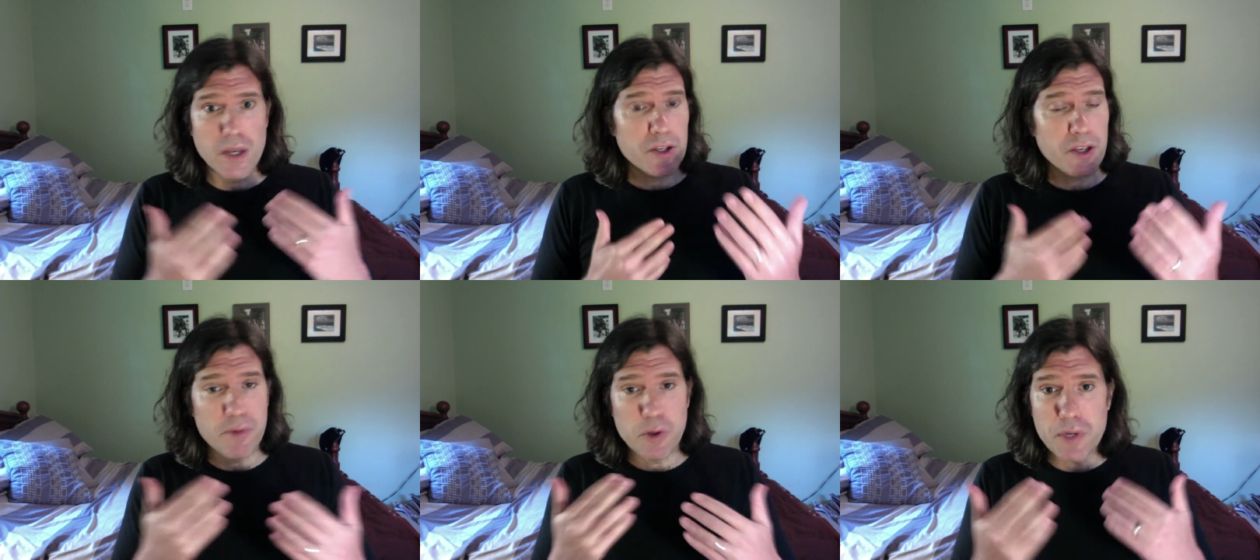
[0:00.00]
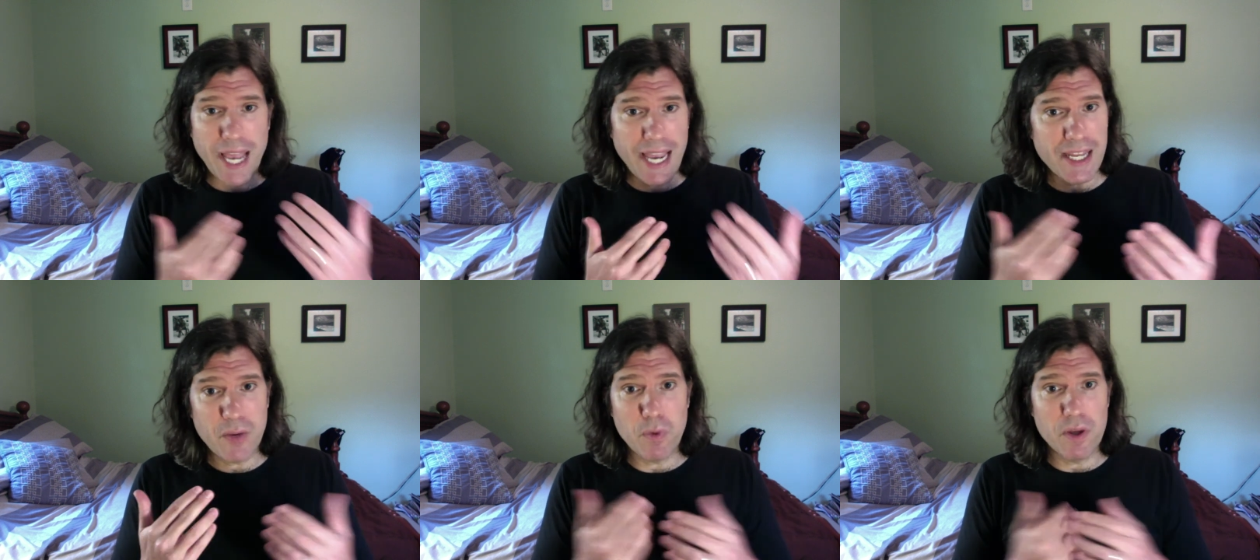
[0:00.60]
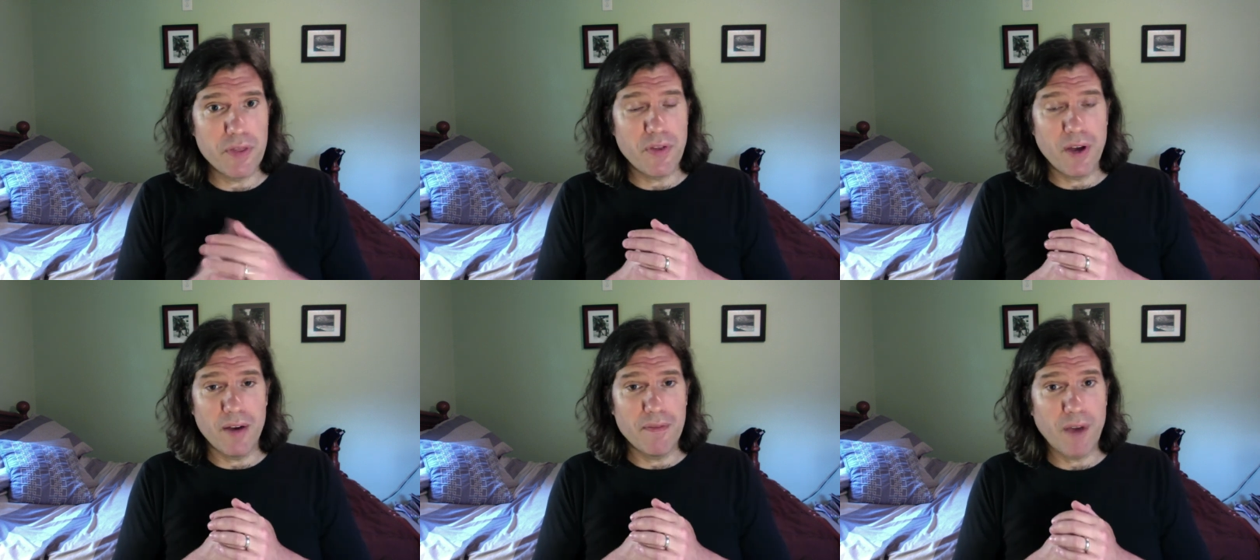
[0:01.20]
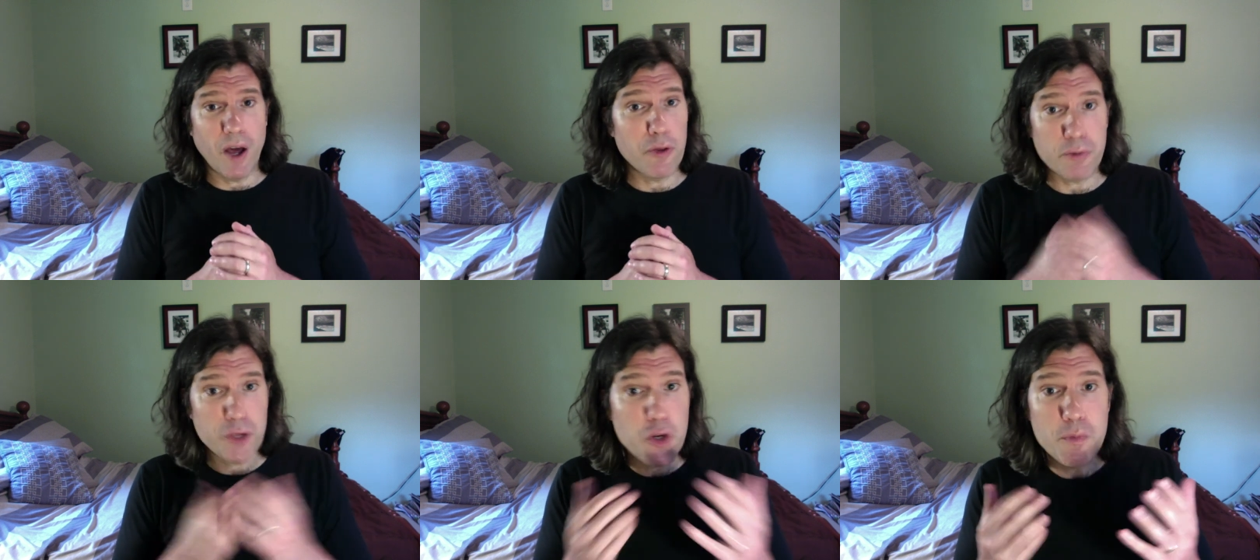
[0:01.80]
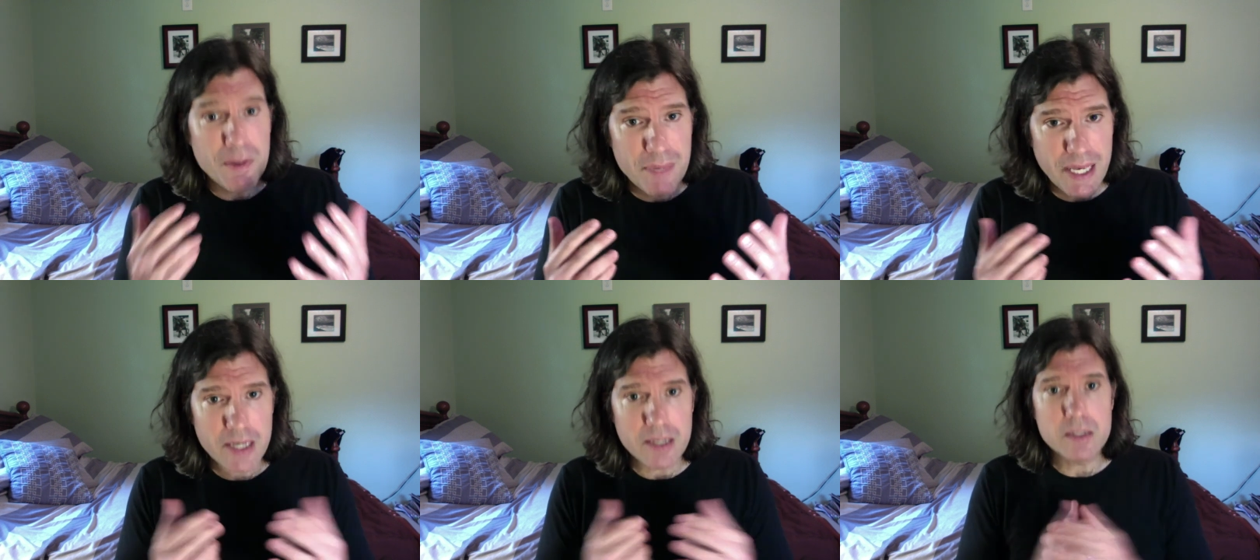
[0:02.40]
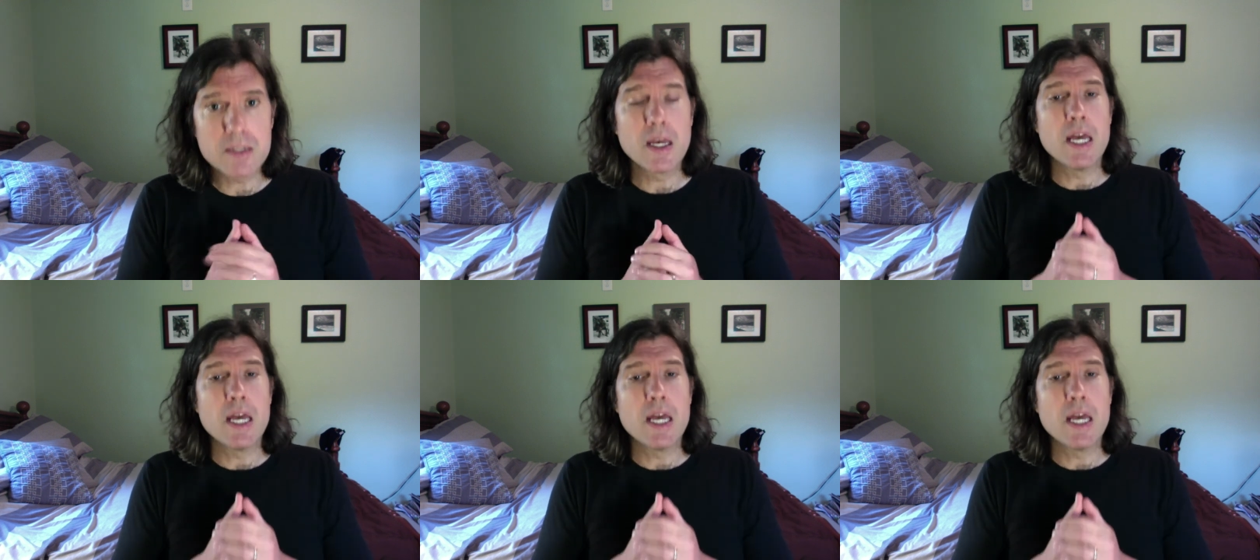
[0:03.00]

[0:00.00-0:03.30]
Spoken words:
communicating with other human beings.